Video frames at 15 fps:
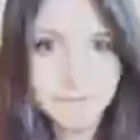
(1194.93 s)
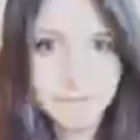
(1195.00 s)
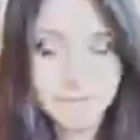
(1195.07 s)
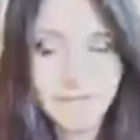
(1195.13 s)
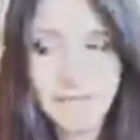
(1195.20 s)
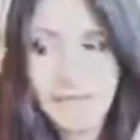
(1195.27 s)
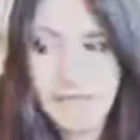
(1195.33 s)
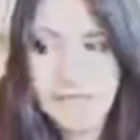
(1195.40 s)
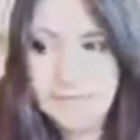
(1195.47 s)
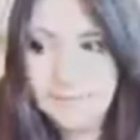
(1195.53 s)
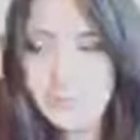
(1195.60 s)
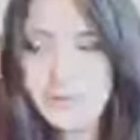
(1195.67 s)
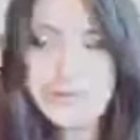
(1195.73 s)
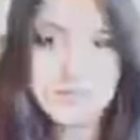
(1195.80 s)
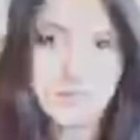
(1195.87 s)
and
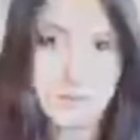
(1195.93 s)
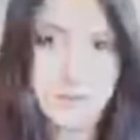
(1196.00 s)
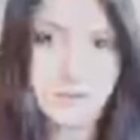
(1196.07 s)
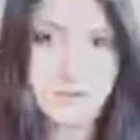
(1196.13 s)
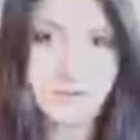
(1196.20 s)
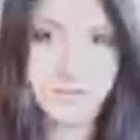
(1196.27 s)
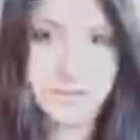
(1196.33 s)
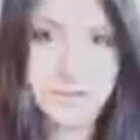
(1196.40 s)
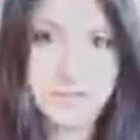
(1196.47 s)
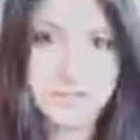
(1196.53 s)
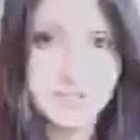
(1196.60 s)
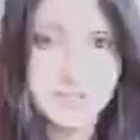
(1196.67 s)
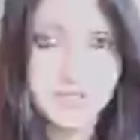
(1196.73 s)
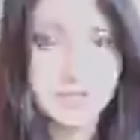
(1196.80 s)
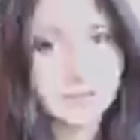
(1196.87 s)
base all your
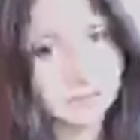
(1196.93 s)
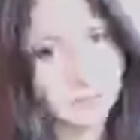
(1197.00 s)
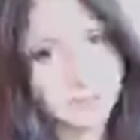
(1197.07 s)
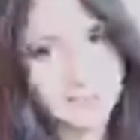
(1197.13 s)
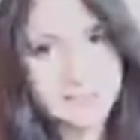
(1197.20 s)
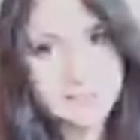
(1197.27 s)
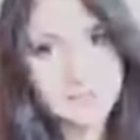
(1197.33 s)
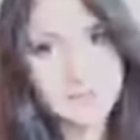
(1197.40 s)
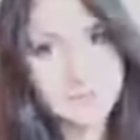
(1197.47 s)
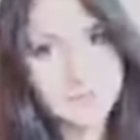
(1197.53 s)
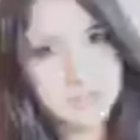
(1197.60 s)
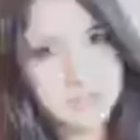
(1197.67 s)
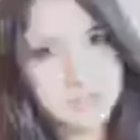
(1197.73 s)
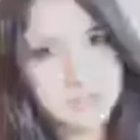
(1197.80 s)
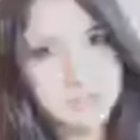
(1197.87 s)
theology on the one
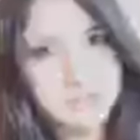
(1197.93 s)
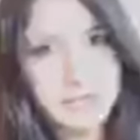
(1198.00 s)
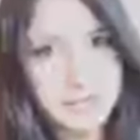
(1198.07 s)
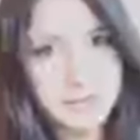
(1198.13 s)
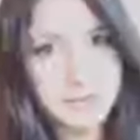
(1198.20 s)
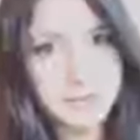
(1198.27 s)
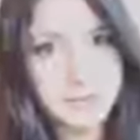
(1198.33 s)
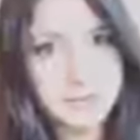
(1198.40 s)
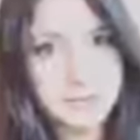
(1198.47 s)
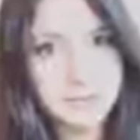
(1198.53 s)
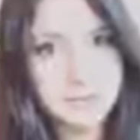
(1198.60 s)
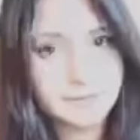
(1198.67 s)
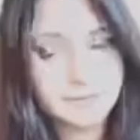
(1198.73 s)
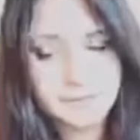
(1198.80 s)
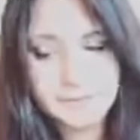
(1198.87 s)
scripture. No.
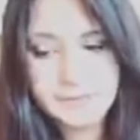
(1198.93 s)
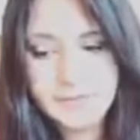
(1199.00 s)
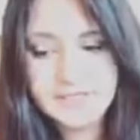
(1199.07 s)
It's